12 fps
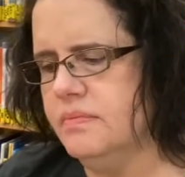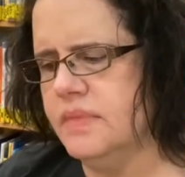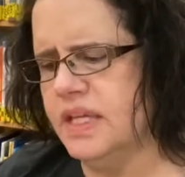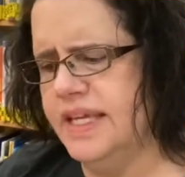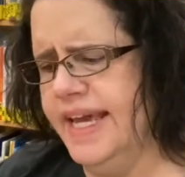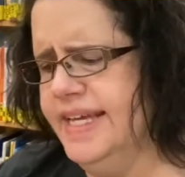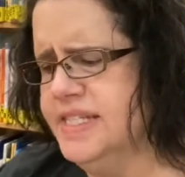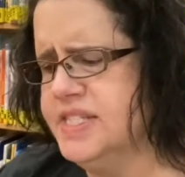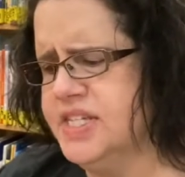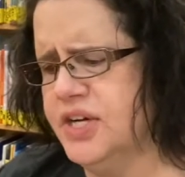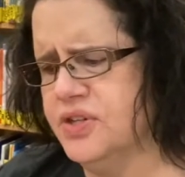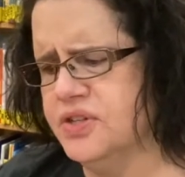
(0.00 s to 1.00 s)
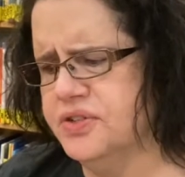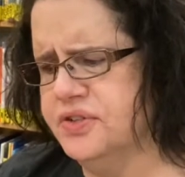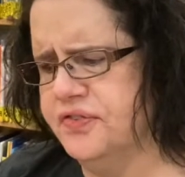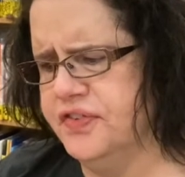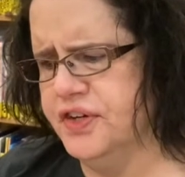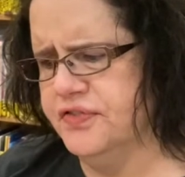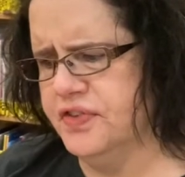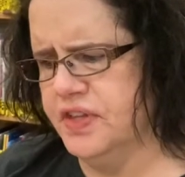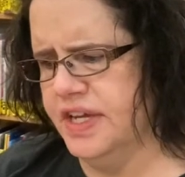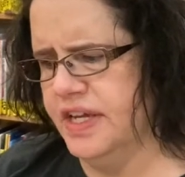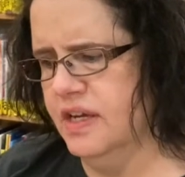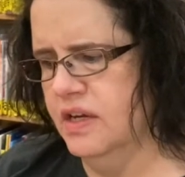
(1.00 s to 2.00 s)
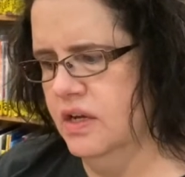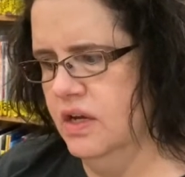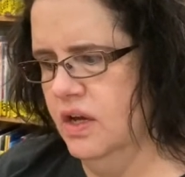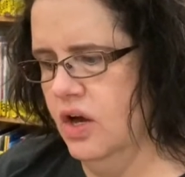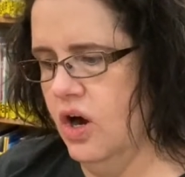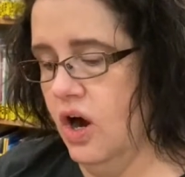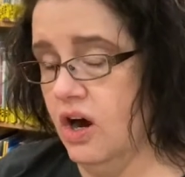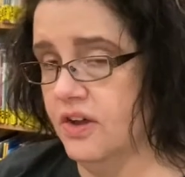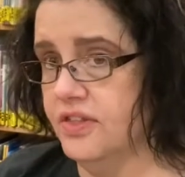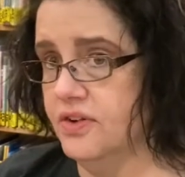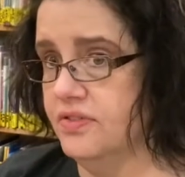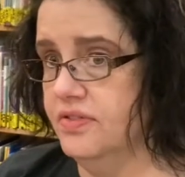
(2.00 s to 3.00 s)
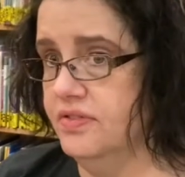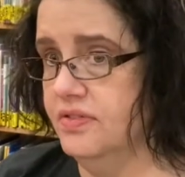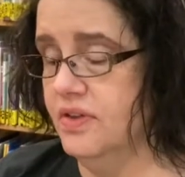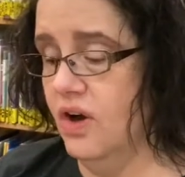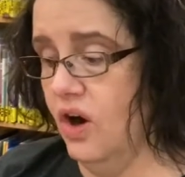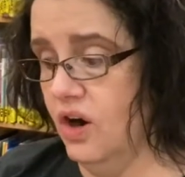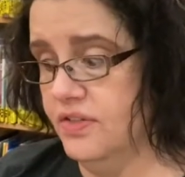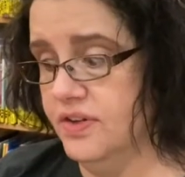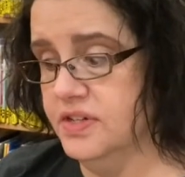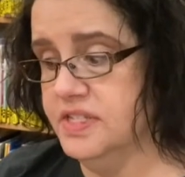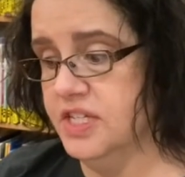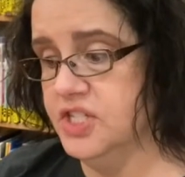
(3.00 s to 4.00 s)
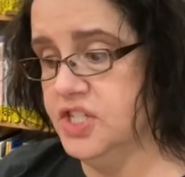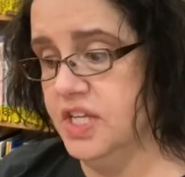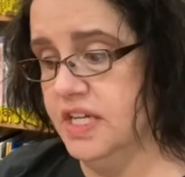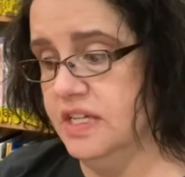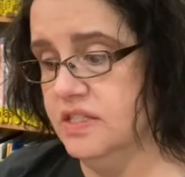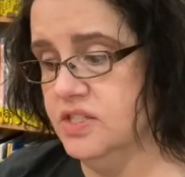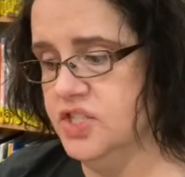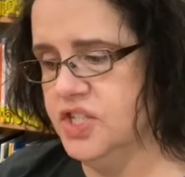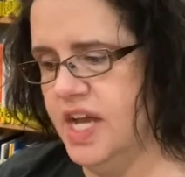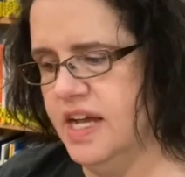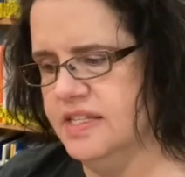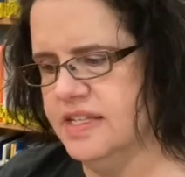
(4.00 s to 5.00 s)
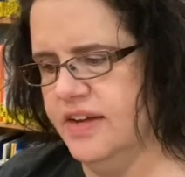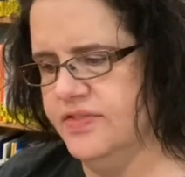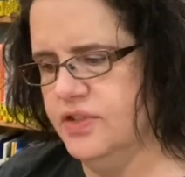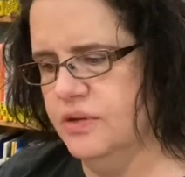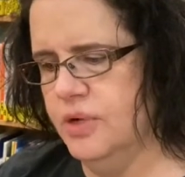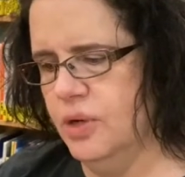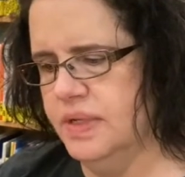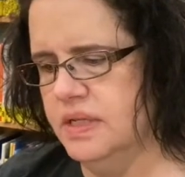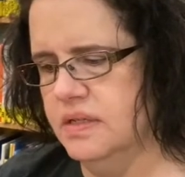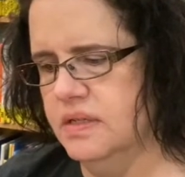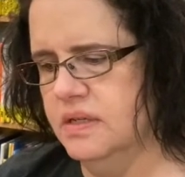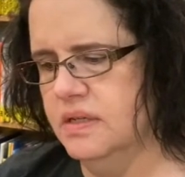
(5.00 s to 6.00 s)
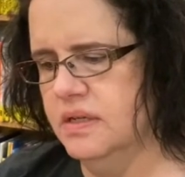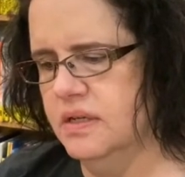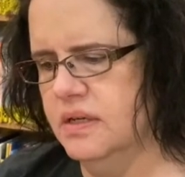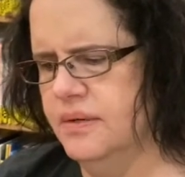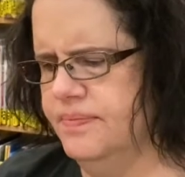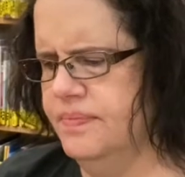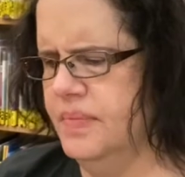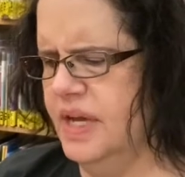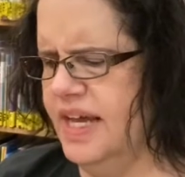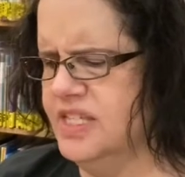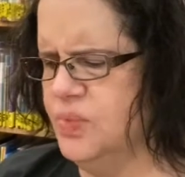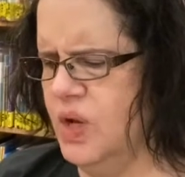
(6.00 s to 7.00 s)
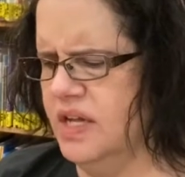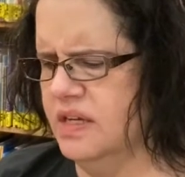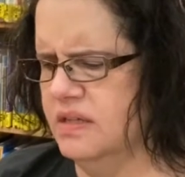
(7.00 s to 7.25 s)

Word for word: Kate stared a little fearfully. Are there, are there such things? she asked after a moment. As what?